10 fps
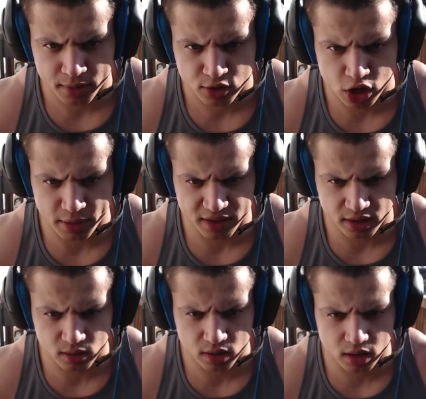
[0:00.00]
Sorry about that,
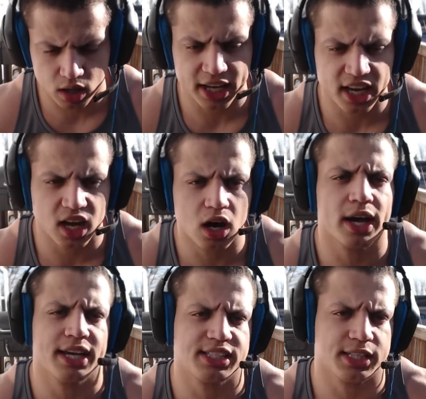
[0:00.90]
dude. Okay. Uh, okay, I
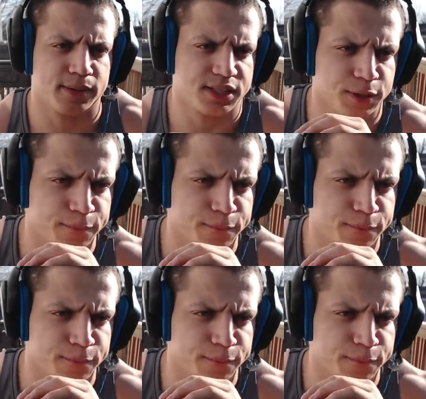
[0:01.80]
see it. I see it.